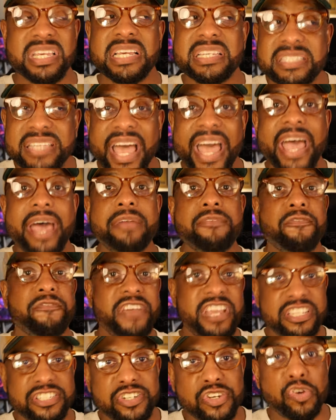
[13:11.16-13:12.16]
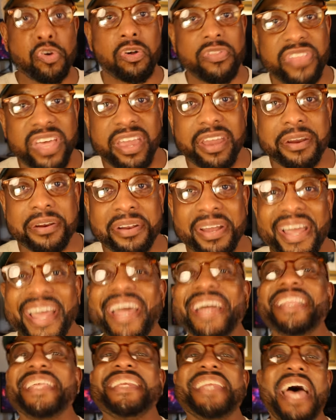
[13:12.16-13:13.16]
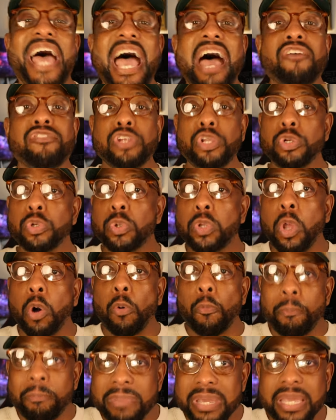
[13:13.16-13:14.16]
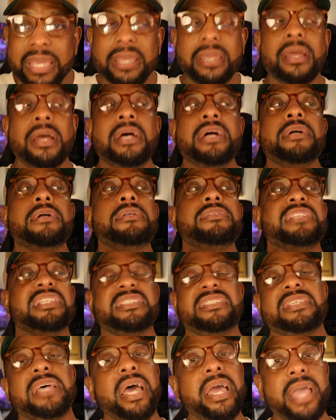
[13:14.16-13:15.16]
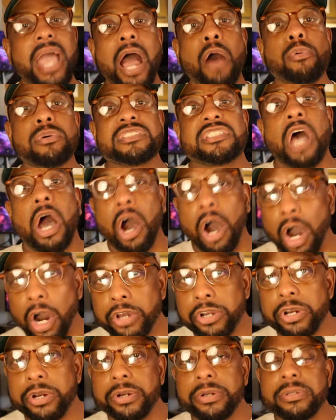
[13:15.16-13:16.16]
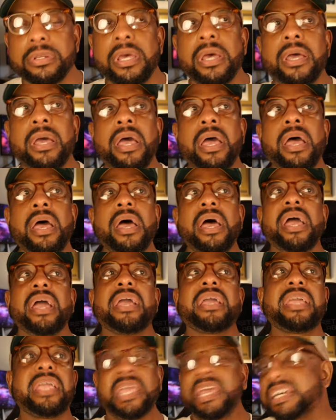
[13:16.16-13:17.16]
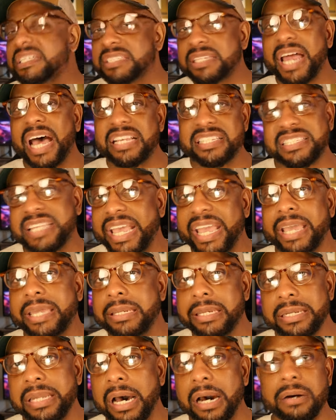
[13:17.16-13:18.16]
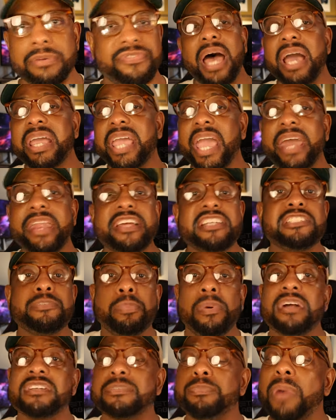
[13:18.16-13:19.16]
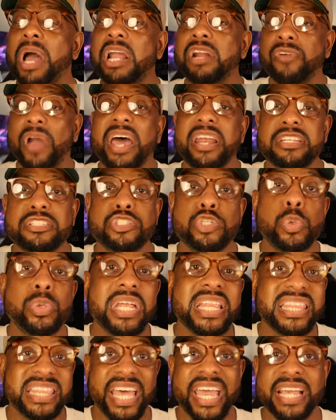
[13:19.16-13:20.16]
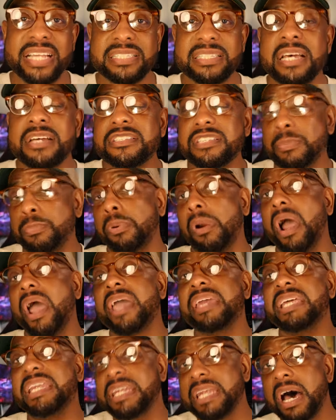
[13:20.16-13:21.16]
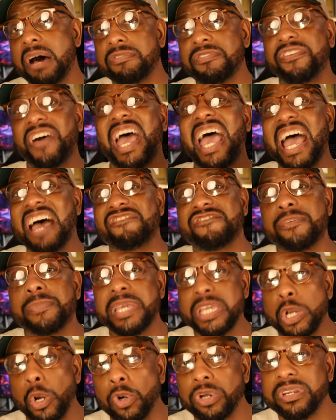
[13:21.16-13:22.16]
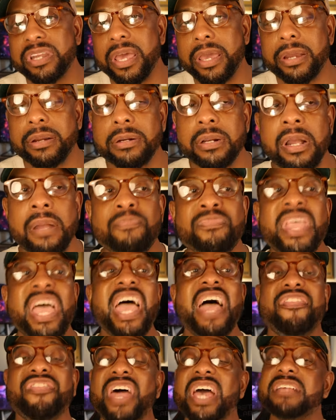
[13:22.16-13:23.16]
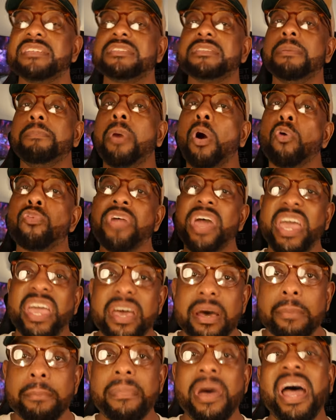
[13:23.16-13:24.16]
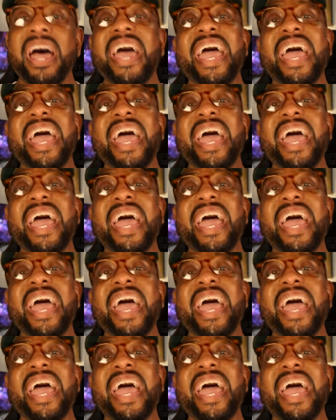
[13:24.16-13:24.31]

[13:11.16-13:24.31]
he's had featured on there, and then to have little old me, to say I was honored is not saying enough. I can't express my gratitude and thanks to Brian enough for having me on there. And thanks to both him